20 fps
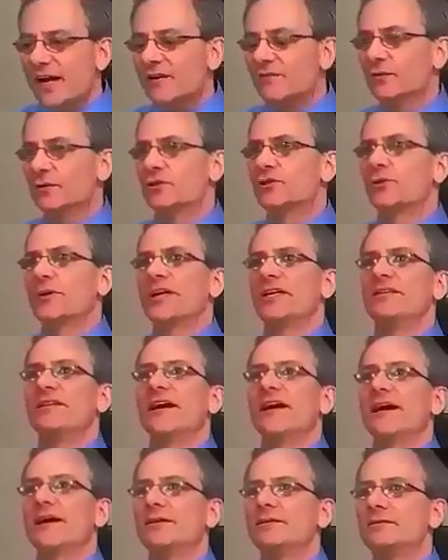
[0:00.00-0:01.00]
ever
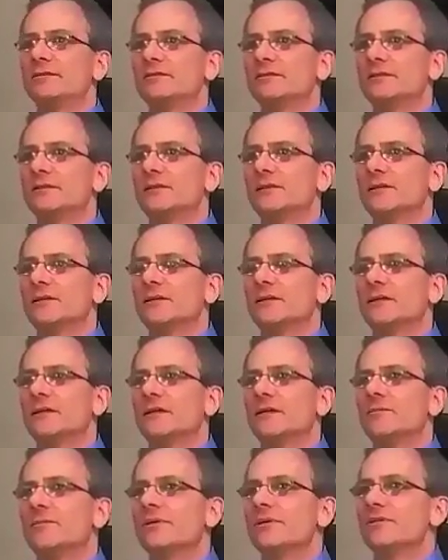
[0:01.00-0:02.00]
trade that,
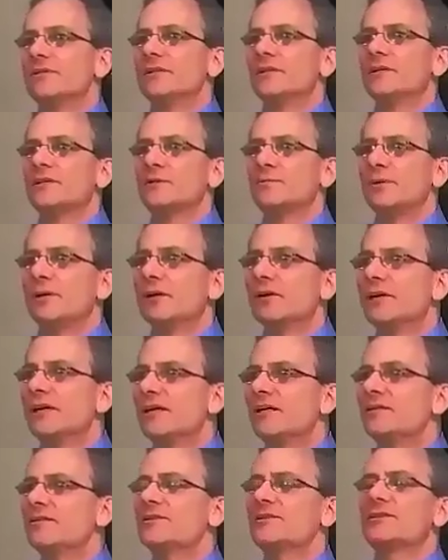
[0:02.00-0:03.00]
because the
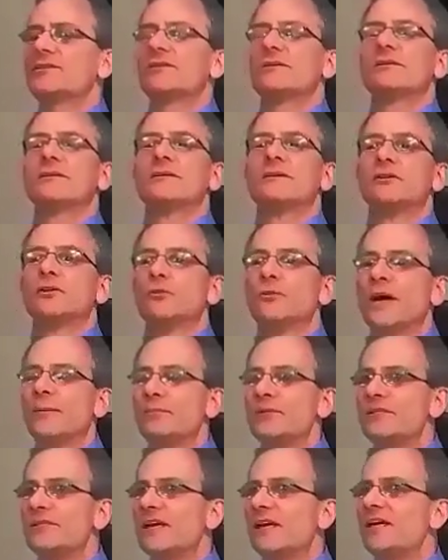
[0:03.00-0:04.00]
experience, the
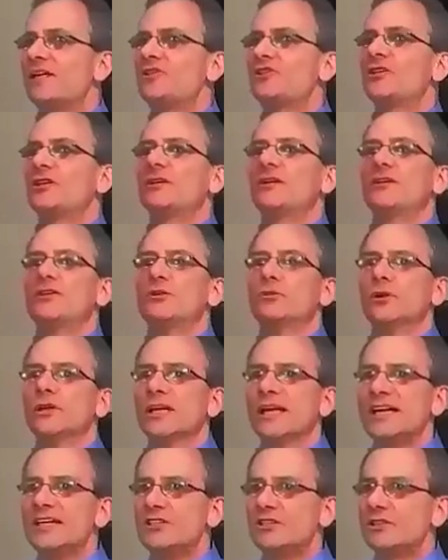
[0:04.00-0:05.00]
reputation, and the
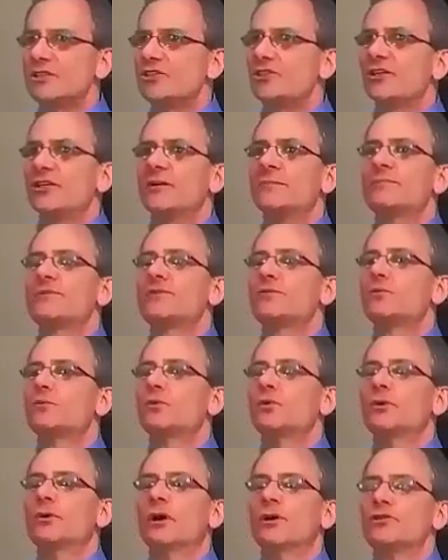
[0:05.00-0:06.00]

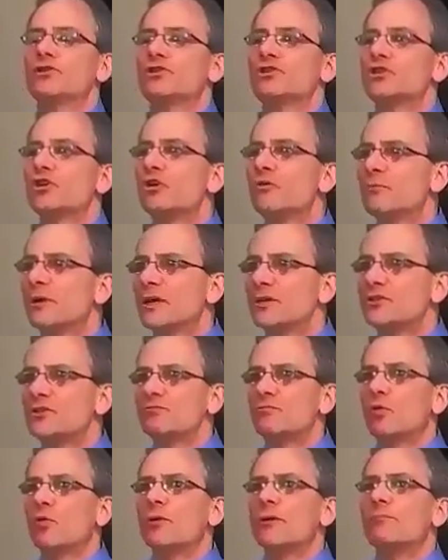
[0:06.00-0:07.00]
relationships are so
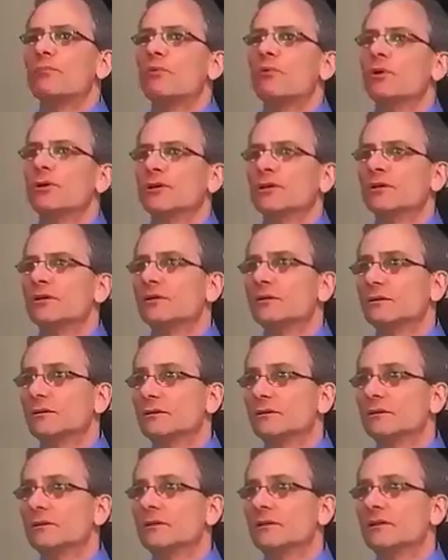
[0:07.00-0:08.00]
much more important.
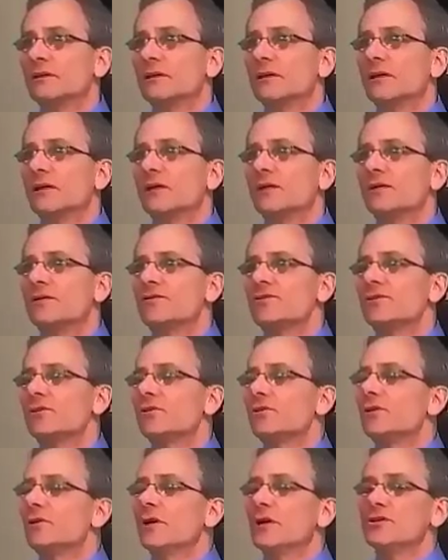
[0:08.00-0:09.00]

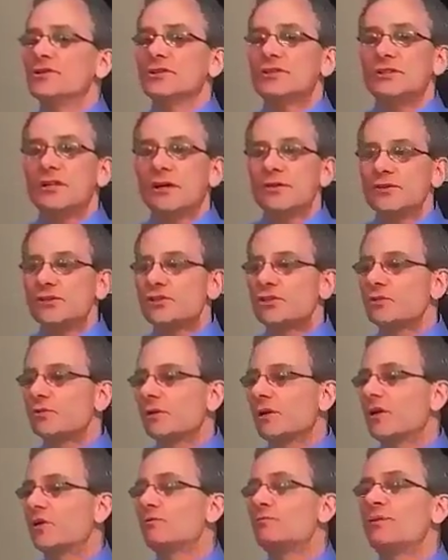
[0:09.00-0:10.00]
So just tell the
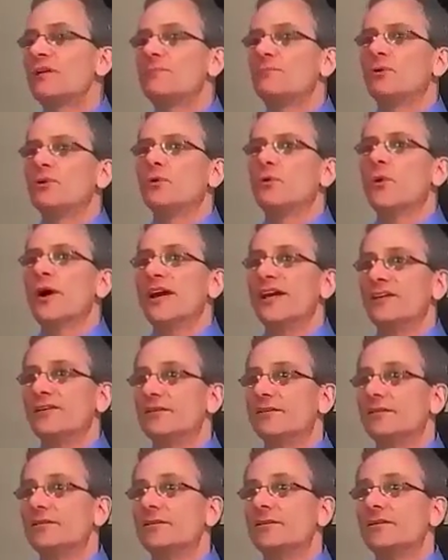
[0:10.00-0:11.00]
student loan people to
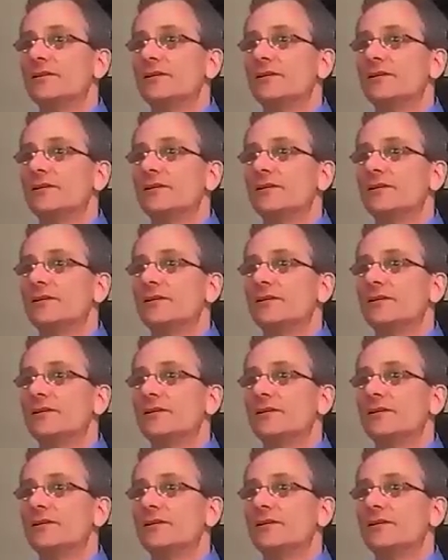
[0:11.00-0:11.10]
wait,